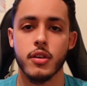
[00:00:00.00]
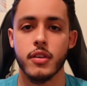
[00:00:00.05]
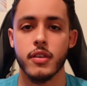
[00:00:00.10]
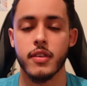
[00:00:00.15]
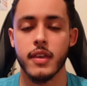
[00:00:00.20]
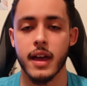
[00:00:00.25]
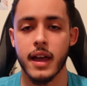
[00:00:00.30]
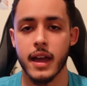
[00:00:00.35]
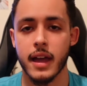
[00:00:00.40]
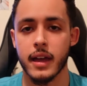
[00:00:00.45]

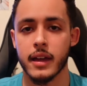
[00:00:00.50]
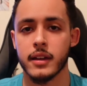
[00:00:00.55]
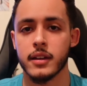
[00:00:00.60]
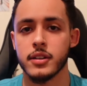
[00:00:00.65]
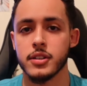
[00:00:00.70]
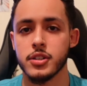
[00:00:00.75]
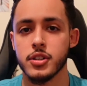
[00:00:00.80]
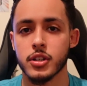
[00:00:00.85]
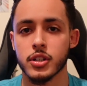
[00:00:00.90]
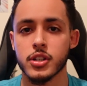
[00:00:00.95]

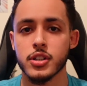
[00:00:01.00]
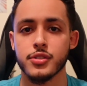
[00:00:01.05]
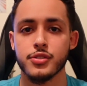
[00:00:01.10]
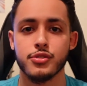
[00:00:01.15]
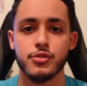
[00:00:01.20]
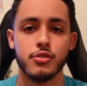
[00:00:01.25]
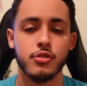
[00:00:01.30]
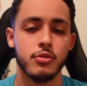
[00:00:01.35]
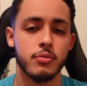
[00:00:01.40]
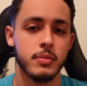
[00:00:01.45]
that you're
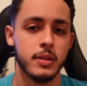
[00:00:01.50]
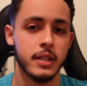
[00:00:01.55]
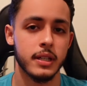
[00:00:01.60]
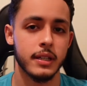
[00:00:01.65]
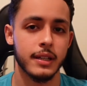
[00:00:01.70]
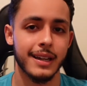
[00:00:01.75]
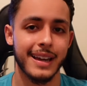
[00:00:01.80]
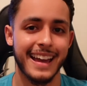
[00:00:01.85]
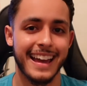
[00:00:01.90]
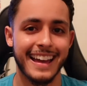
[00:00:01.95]
consuming